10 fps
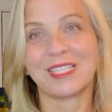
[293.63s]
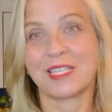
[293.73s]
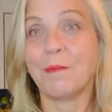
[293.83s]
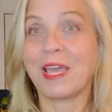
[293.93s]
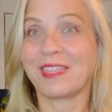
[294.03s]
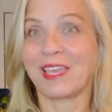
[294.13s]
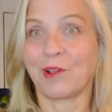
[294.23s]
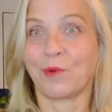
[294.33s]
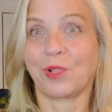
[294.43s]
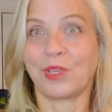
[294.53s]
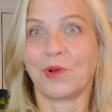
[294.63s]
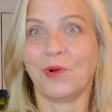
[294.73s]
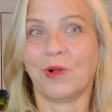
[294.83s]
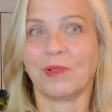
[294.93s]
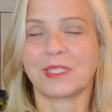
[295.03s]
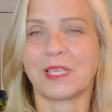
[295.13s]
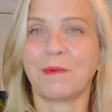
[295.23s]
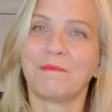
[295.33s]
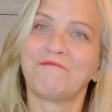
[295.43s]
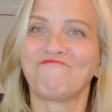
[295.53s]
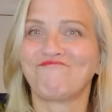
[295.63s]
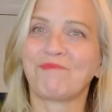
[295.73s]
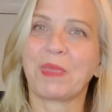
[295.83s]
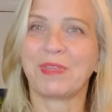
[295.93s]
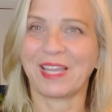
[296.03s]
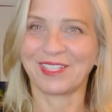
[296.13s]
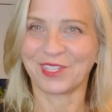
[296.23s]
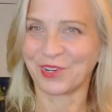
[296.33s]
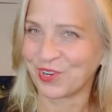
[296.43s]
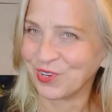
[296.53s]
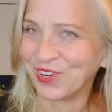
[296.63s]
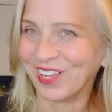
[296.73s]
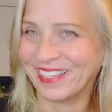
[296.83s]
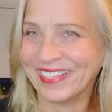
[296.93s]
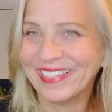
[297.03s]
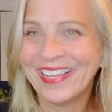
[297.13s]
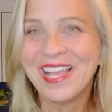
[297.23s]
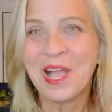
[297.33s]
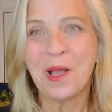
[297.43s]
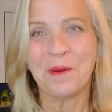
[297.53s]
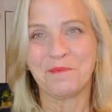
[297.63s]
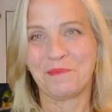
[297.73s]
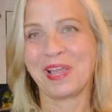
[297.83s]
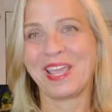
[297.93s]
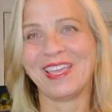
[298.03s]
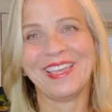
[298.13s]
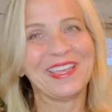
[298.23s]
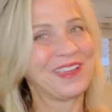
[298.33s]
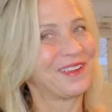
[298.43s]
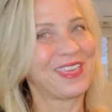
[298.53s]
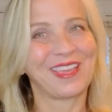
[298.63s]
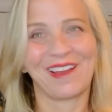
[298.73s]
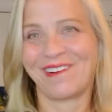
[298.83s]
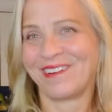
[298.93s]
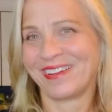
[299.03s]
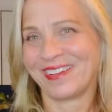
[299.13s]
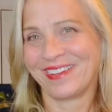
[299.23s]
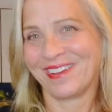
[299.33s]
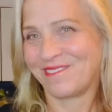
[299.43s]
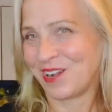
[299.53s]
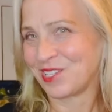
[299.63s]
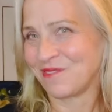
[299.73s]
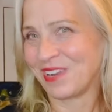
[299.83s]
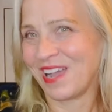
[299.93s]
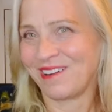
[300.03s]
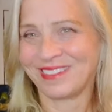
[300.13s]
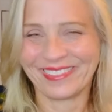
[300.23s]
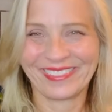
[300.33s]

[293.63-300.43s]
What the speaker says: Some I think are really cool, some maybe not so cool, but here they go. Watch them now.